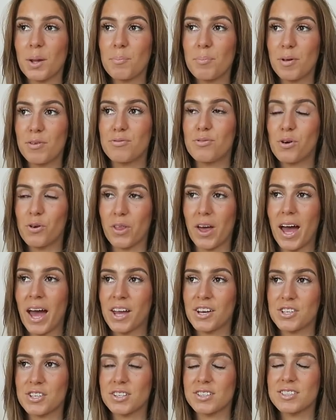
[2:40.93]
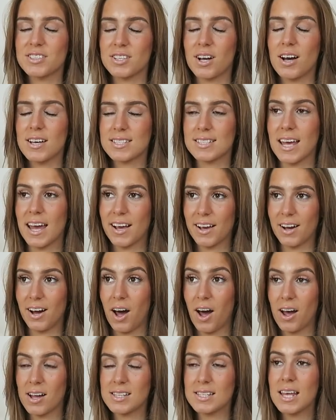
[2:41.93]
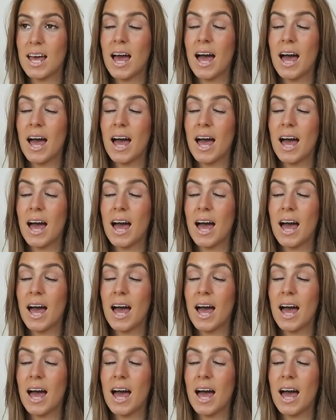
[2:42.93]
before the hedge starts getting cut